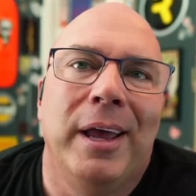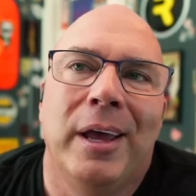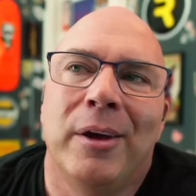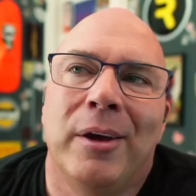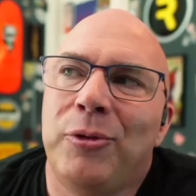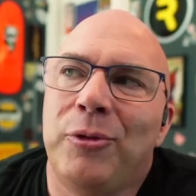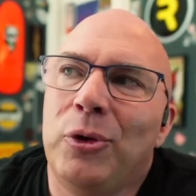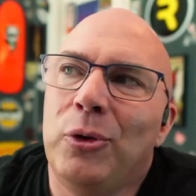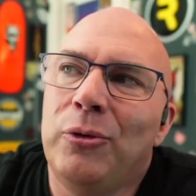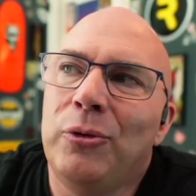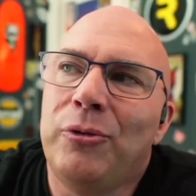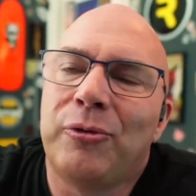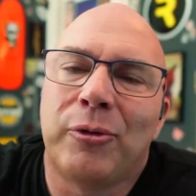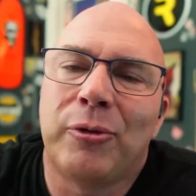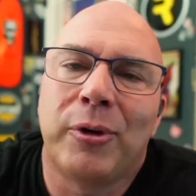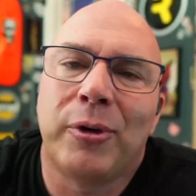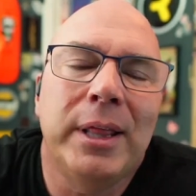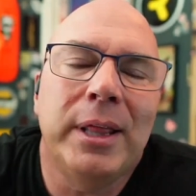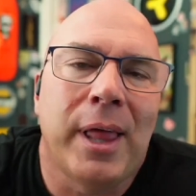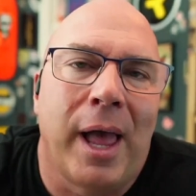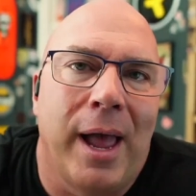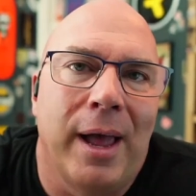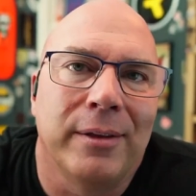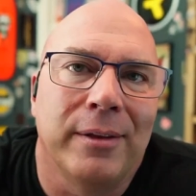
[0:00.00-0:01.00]
If you
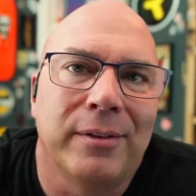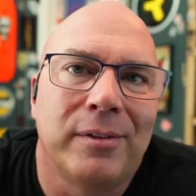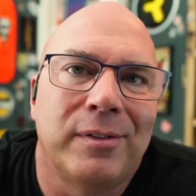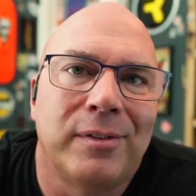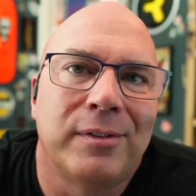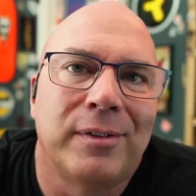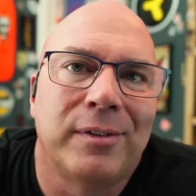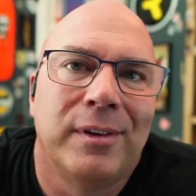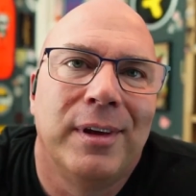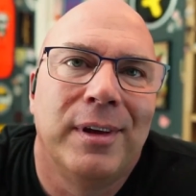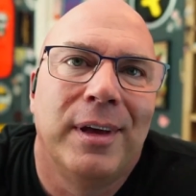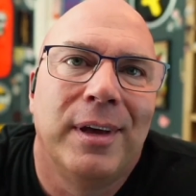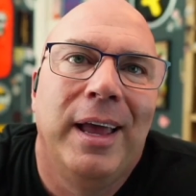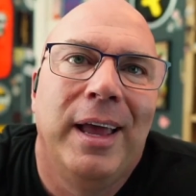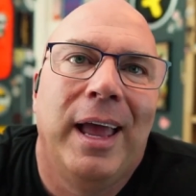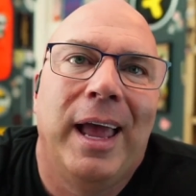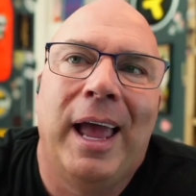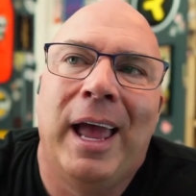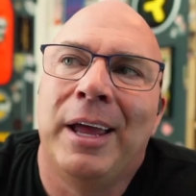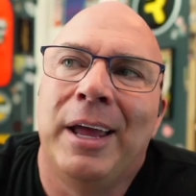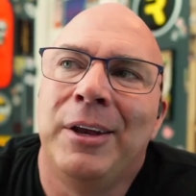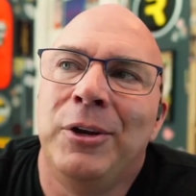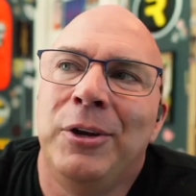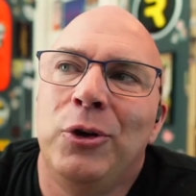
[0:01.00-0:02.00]
freelance
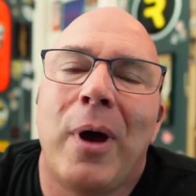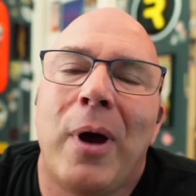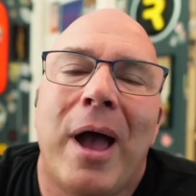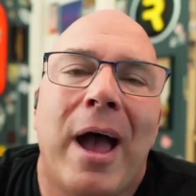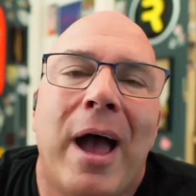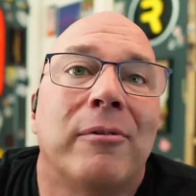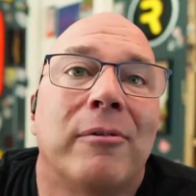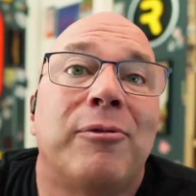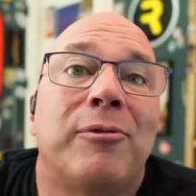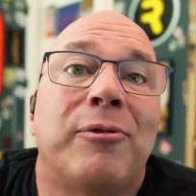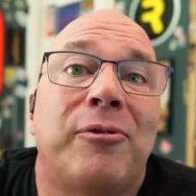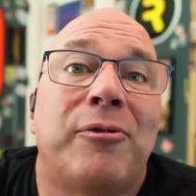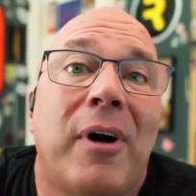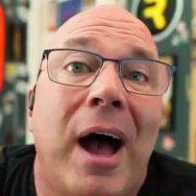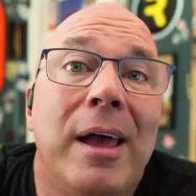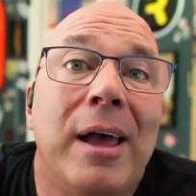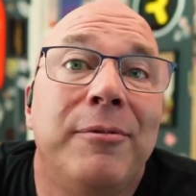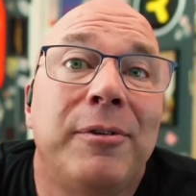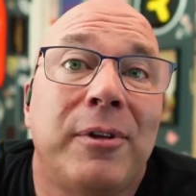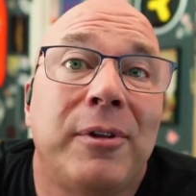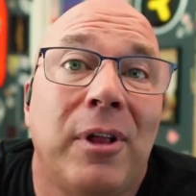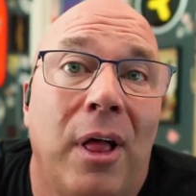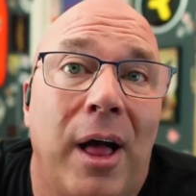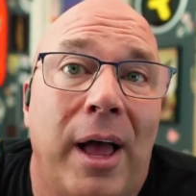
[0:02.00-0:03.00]
and you have
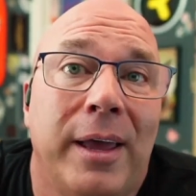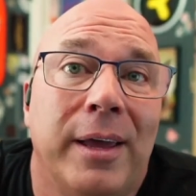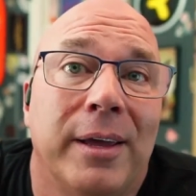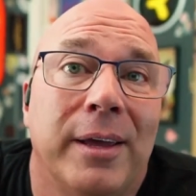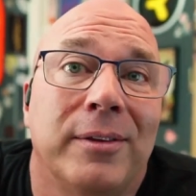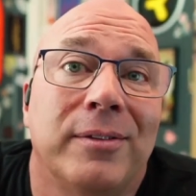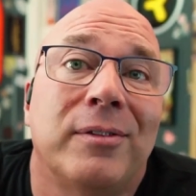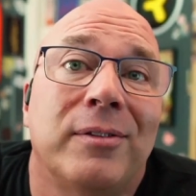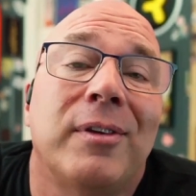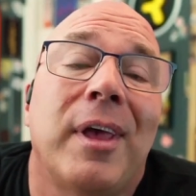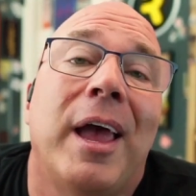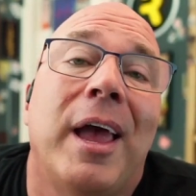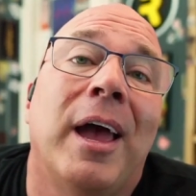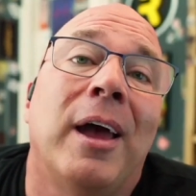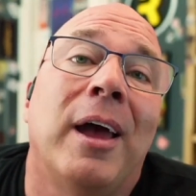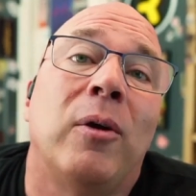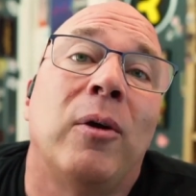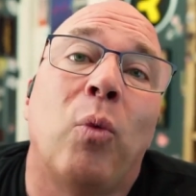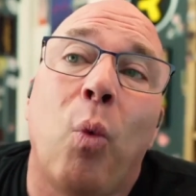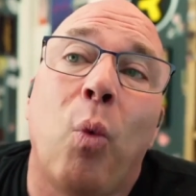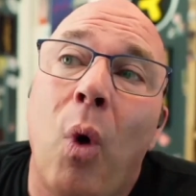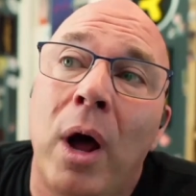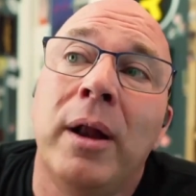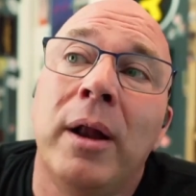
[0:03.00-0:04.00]
5 clients
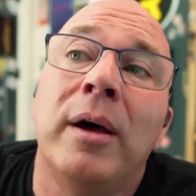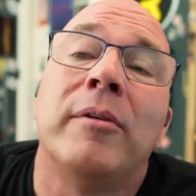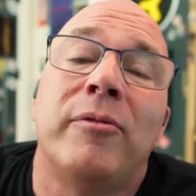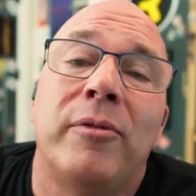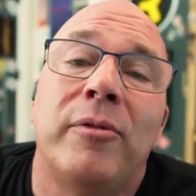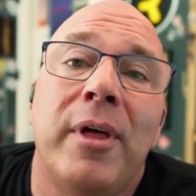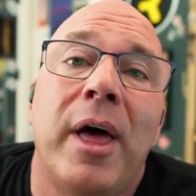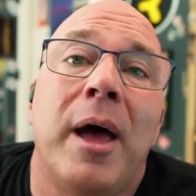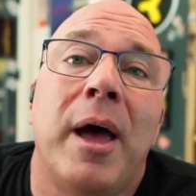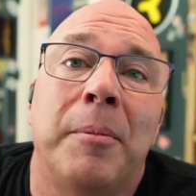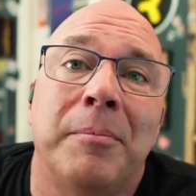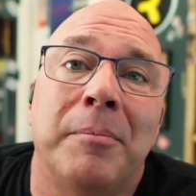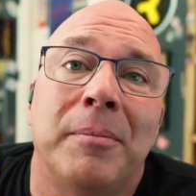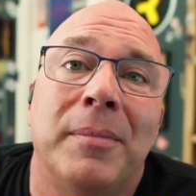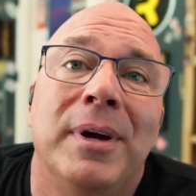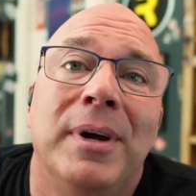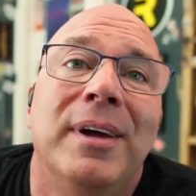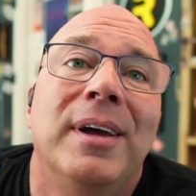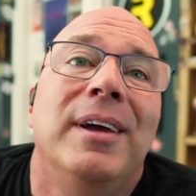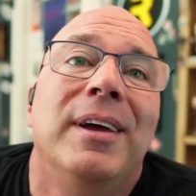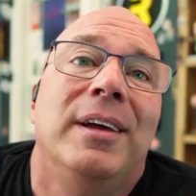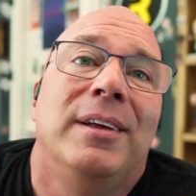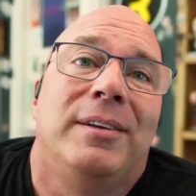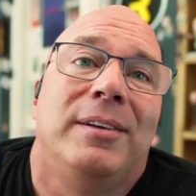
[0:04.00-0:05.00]
and one of them